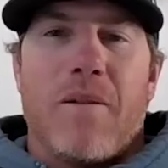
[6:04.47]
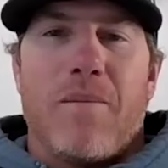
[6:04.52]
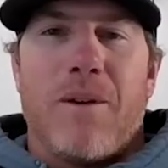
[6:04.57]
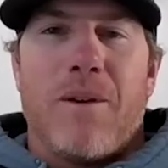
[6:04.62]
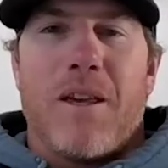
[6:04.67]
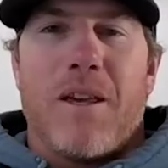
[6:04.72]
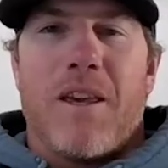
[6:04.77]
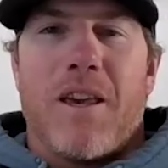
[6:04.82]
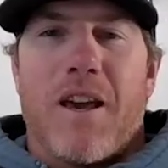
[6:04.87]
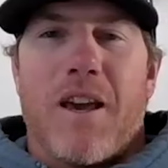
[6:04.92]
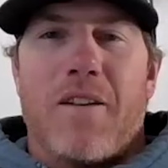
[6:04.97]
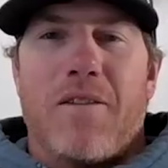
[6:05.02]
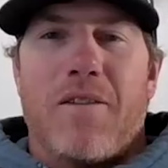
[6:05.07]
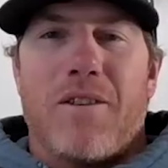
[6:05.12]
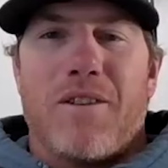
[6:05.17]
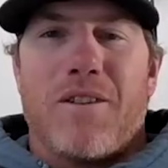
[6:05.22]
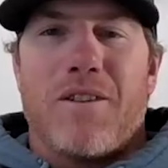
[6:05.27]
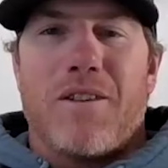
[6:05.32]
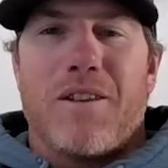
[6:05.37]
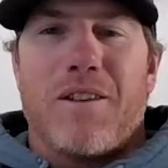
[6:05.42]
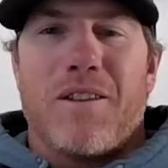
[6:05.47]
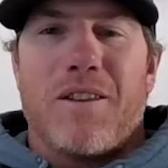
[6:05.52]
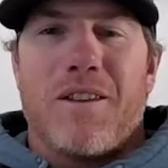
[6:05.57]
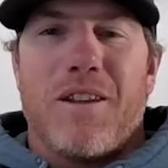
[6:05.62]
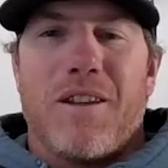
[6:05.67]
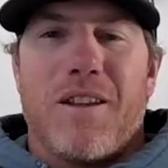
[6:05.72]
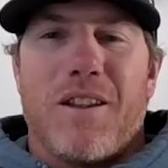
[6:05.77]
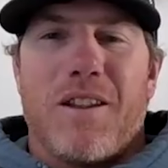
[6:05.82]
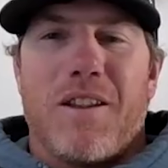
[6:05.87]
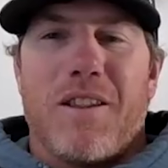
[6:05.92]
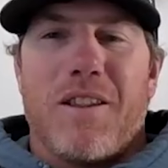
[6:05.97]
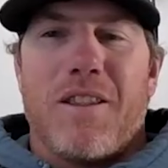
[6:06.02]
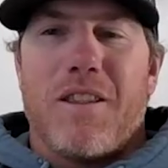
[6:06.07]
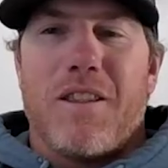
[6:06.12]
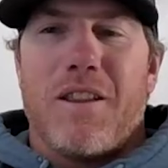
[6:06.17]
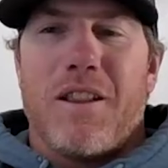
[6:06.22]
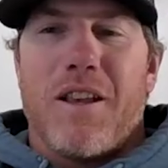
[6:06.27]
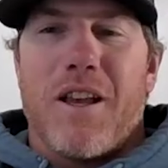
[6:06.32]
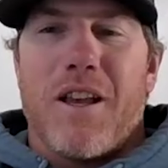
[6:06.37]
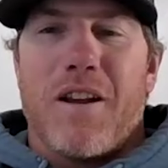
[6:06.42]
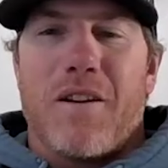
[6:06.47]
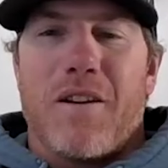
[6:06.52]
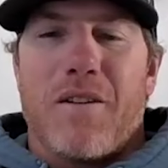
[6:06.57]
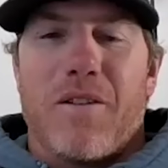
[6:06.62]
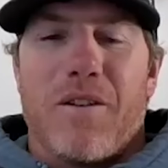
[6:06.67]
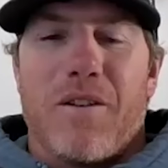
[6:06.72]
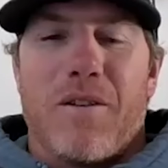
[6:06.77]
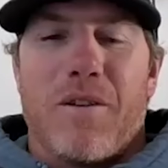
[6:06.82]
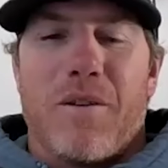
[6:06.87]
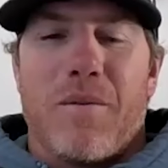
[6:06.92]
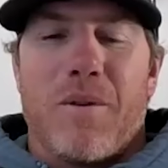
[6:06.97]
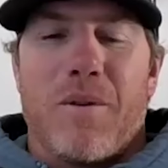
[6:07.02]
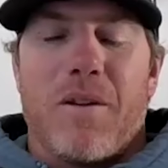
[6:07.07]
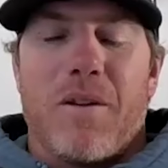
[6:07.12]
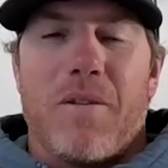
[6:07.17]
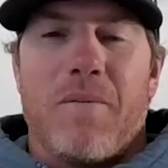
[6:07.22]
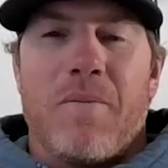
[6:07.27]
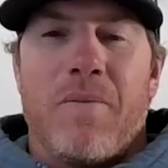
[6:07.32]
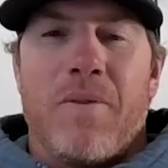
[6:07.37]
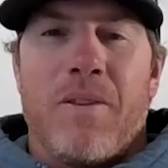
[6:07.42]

of big catfish in in the lake or river, but